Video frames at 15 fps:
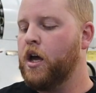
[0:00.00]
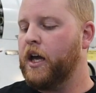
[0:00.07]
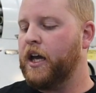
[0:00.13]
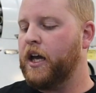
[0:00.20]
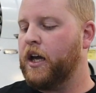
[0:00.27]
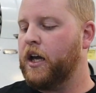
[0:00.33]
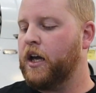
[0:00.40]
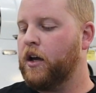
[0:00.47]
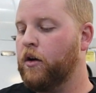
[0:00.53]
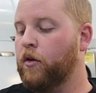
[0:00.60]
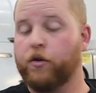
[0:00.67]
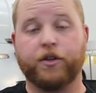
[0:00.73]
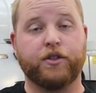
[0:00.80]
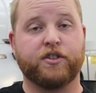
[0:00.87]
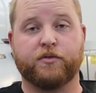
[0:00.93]

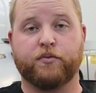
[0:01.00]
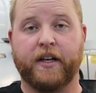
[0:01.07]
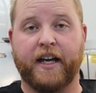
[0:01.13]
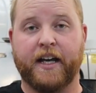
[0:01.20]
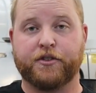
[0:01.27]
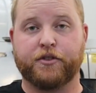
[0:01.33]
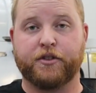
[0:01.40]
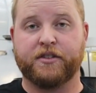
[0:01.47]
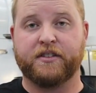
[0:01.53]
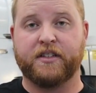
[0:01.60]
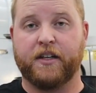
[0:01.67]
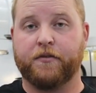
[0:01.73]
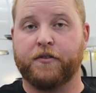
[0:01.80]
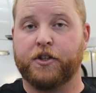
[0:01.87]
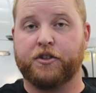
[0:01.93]
or you just want extra
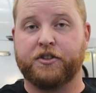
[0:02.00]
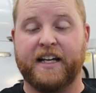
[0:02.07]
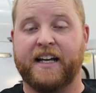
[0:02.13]
stiff and your